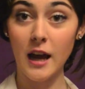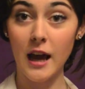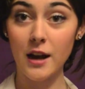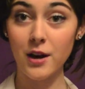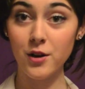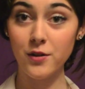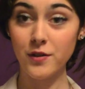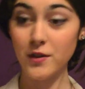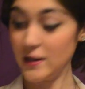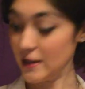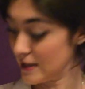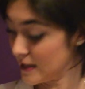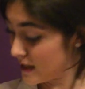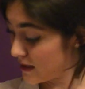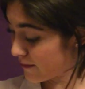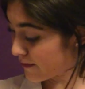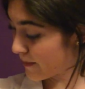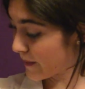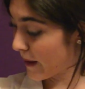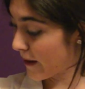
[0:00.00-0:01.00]
I don't know if you can see
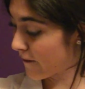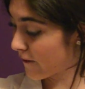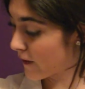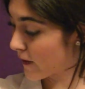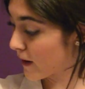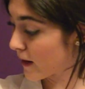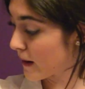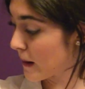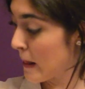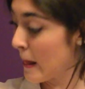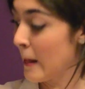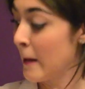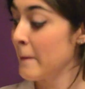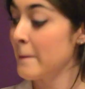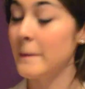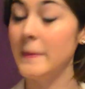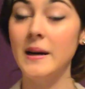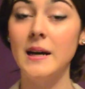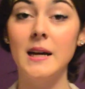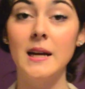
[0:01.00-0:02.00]
them from that far,
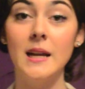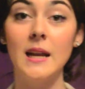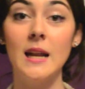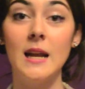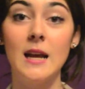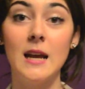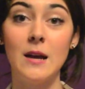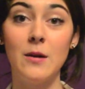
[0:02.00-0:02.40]
but